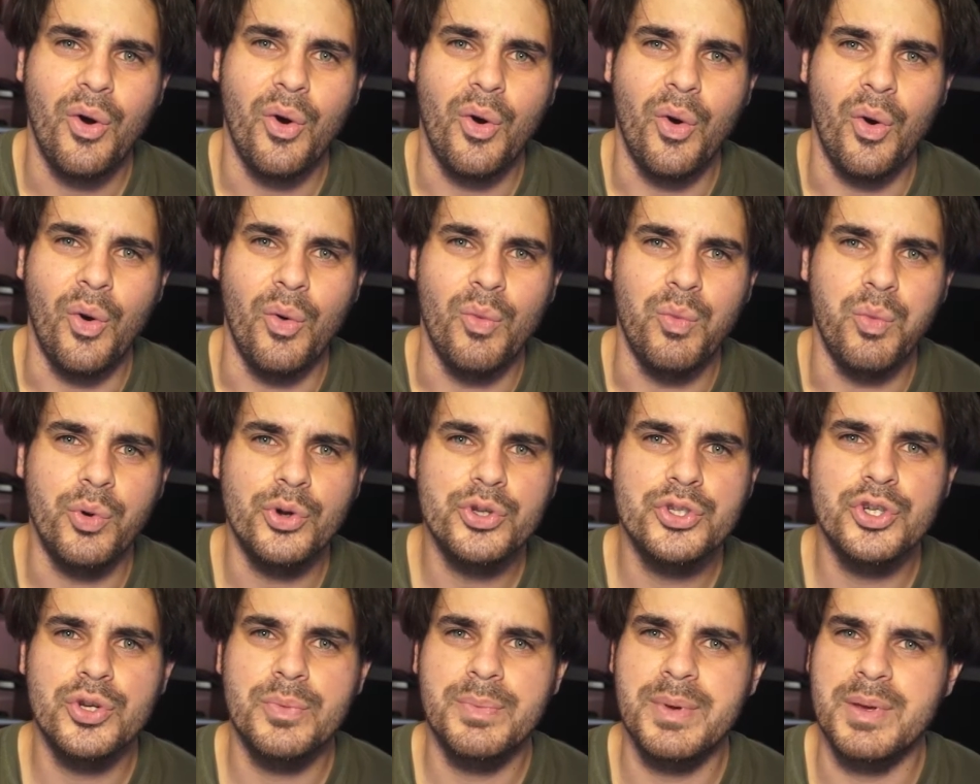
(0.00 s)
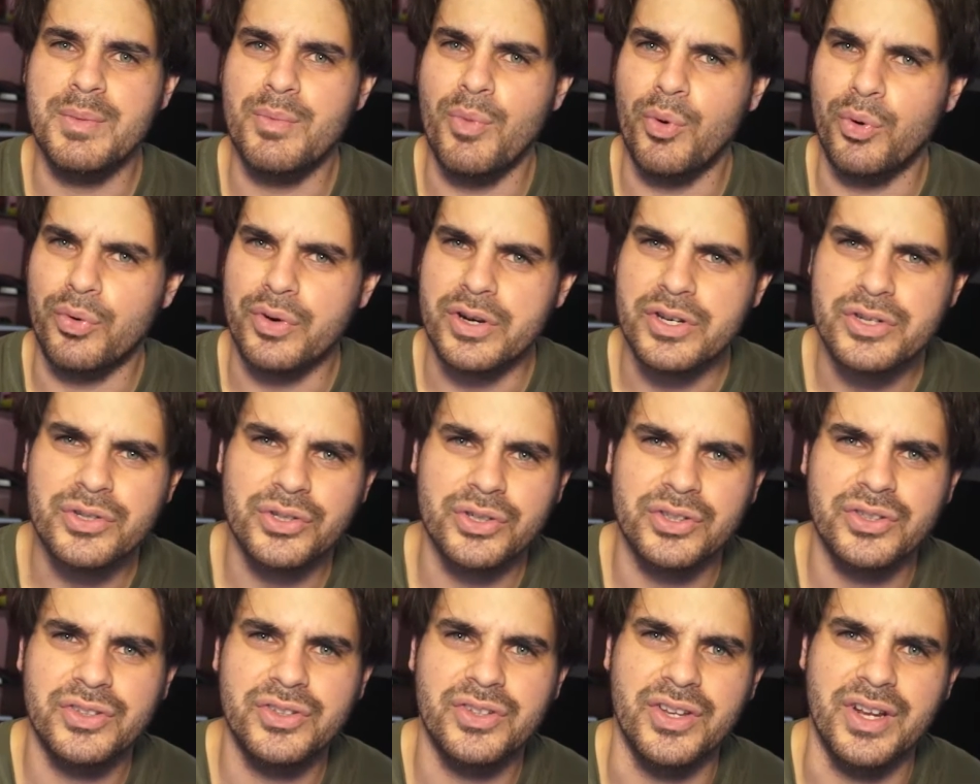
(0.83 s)
Or would you be more
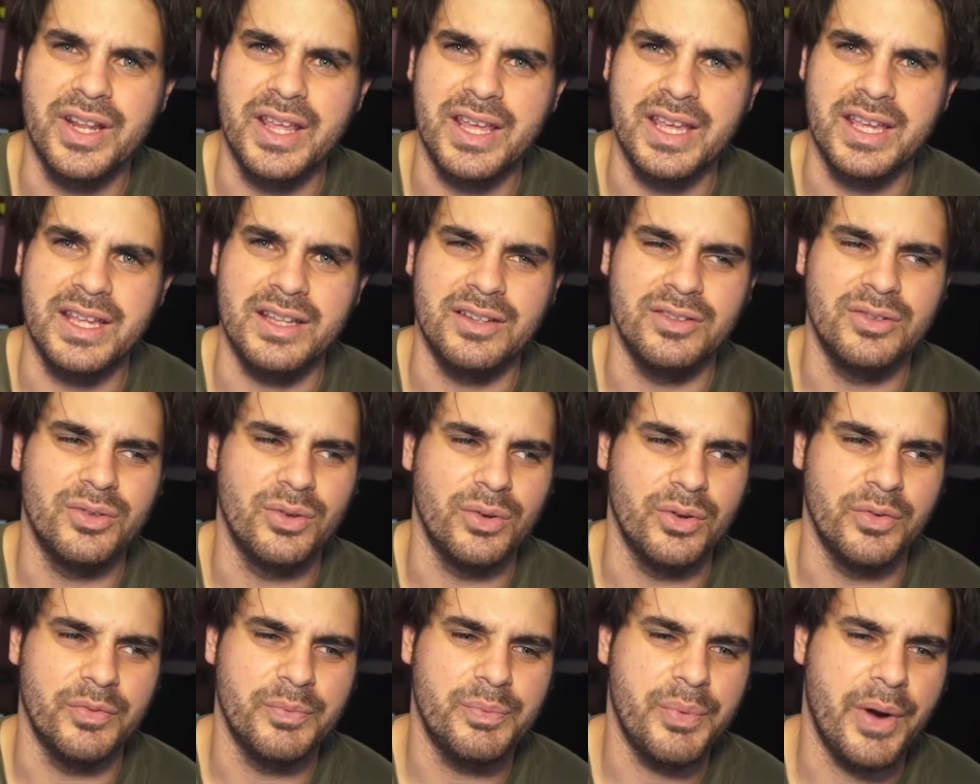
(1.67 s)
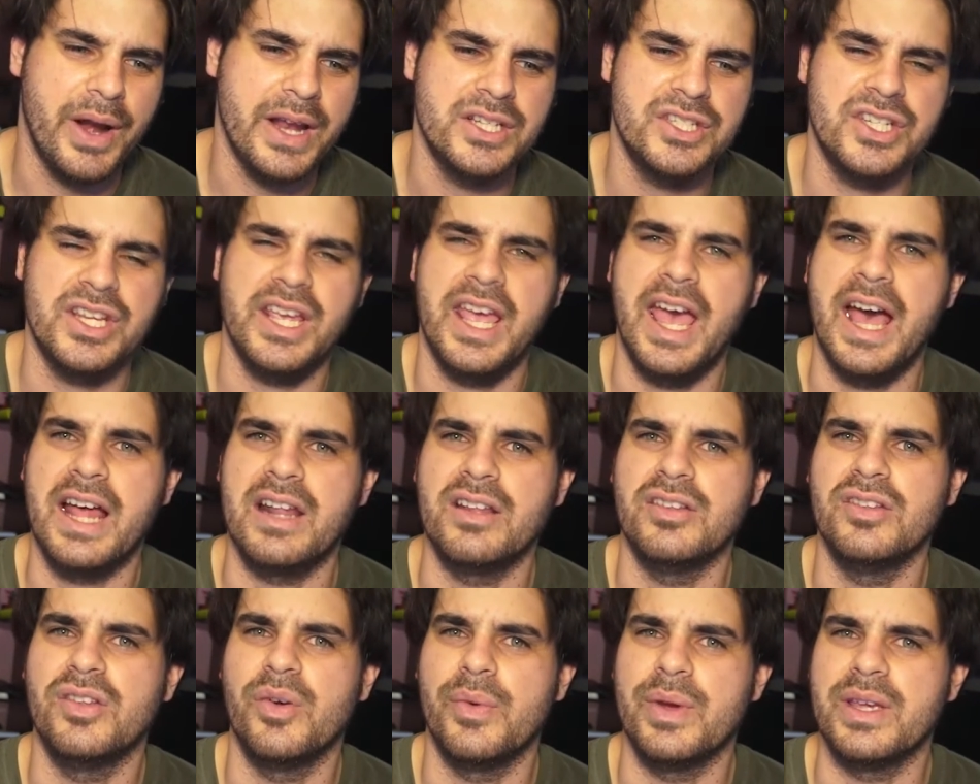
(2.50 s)
interested in sort of branching out
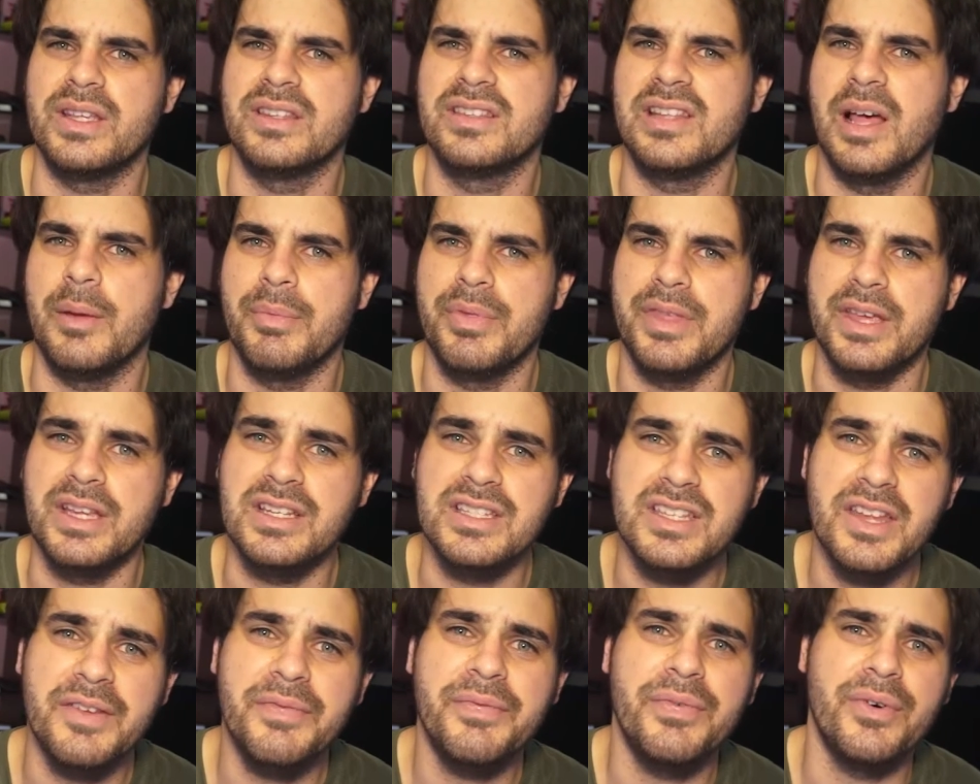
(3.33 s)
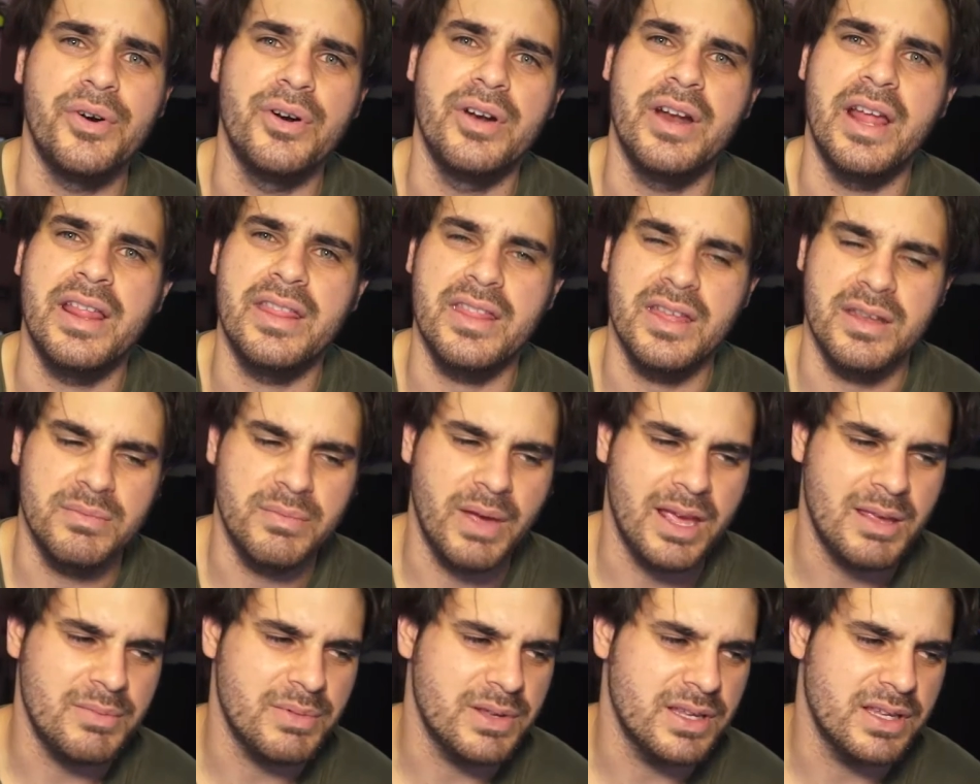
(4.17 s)
and doing something different, and then
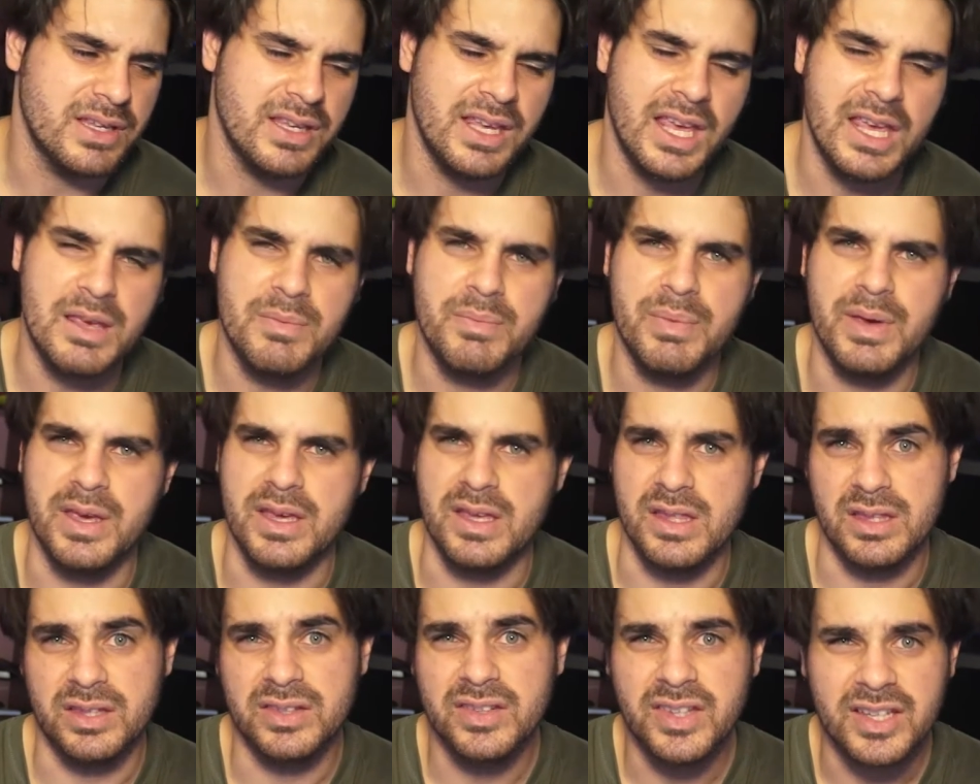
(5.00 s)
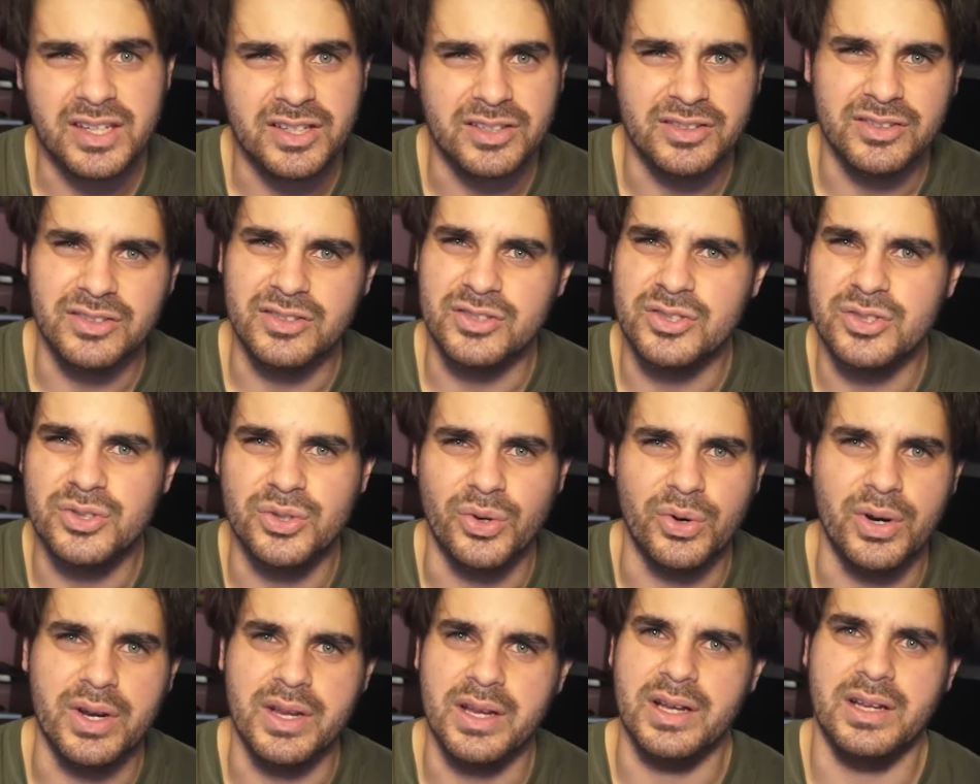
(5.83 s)
maybe keeping the Cygnus
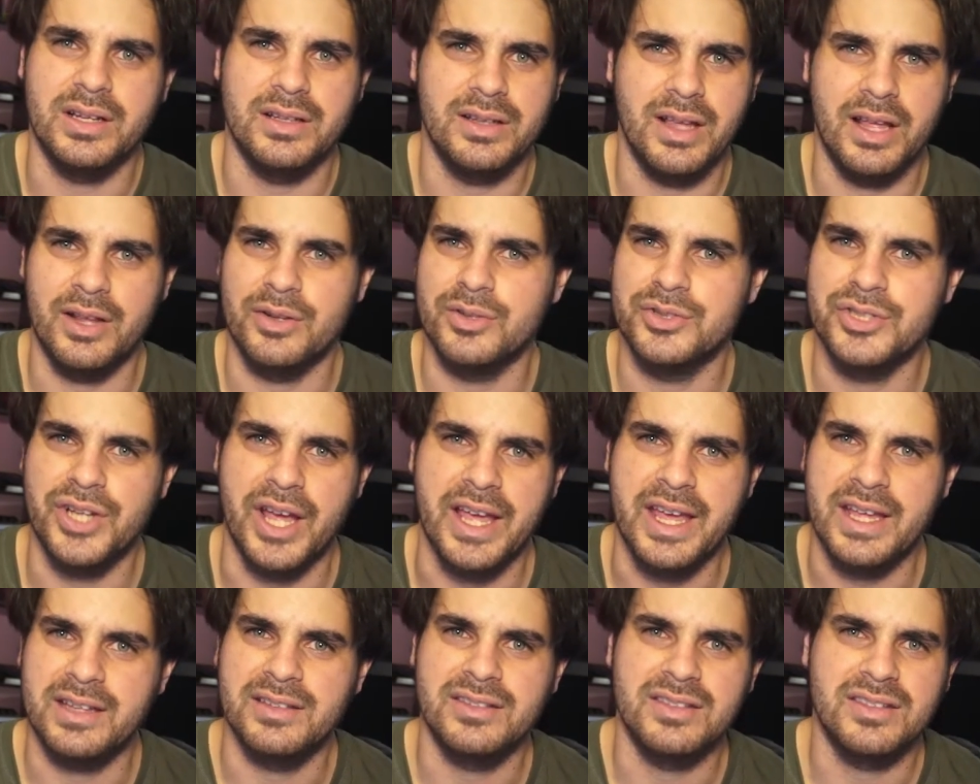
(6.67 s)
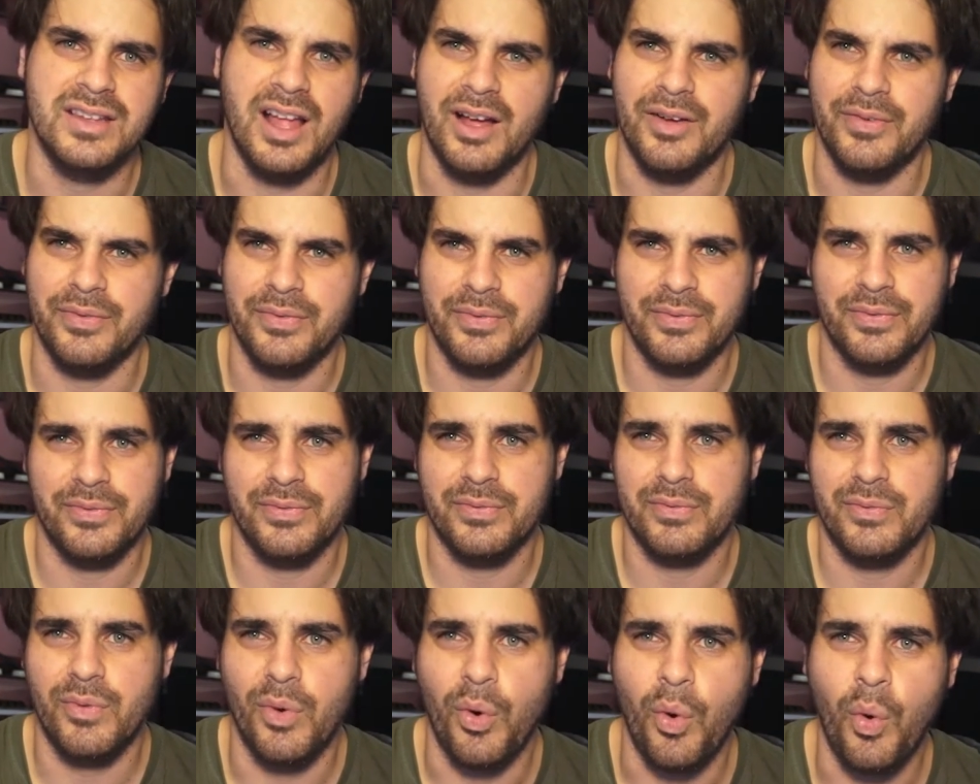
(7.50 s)
Destroyer, LJN stuff
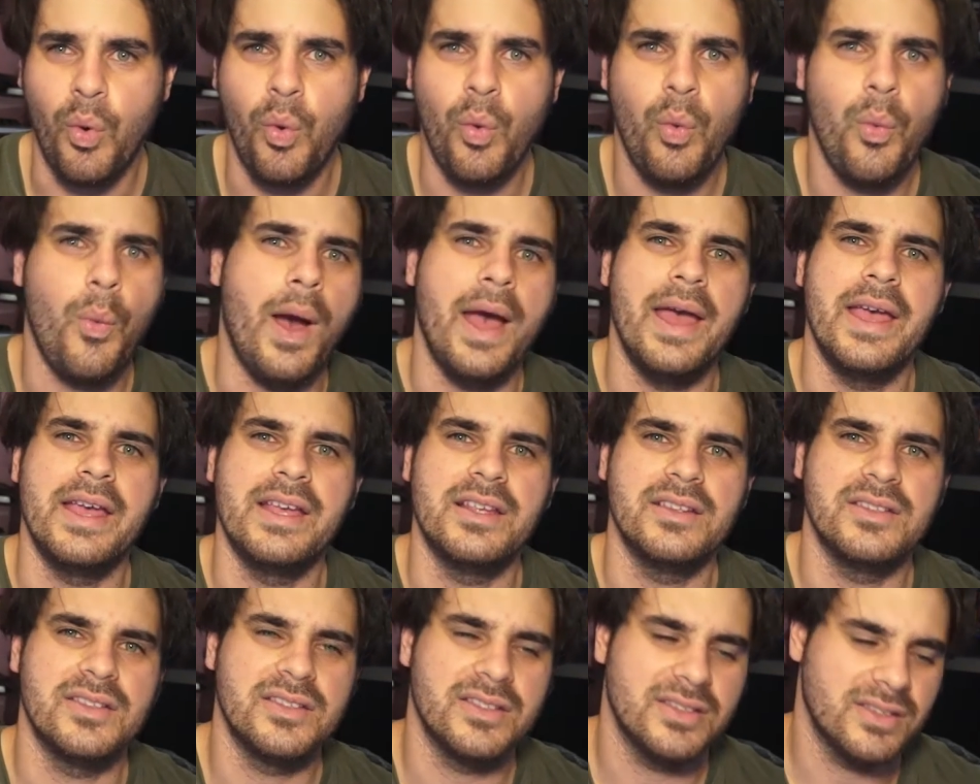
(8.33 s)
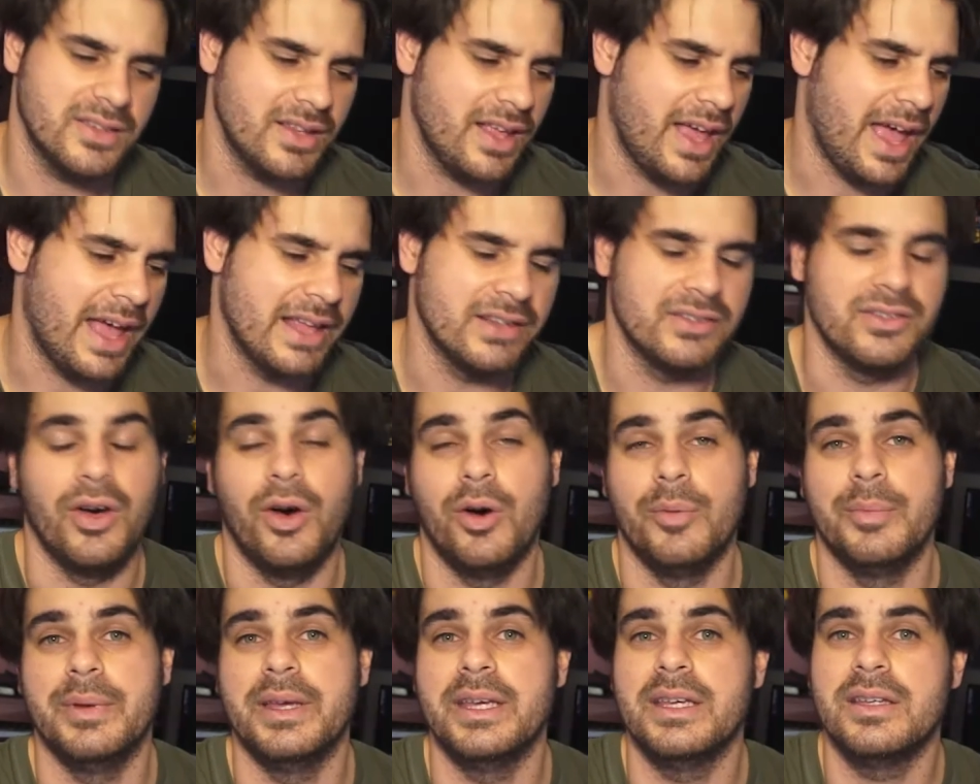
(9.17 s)
always as a
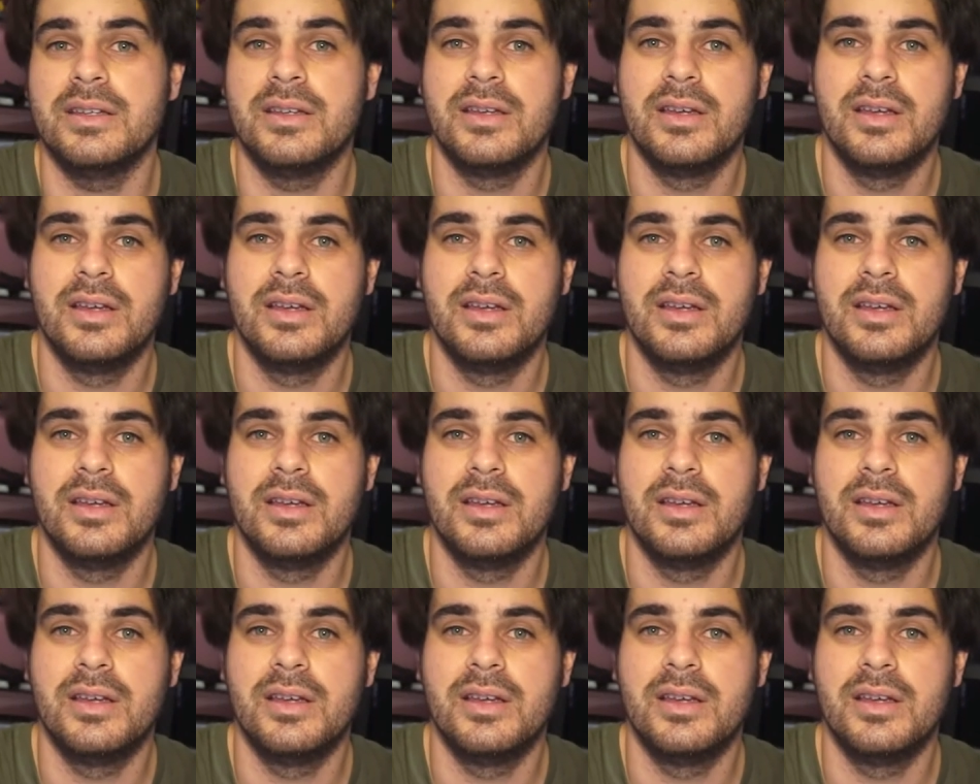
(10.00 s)
hobby?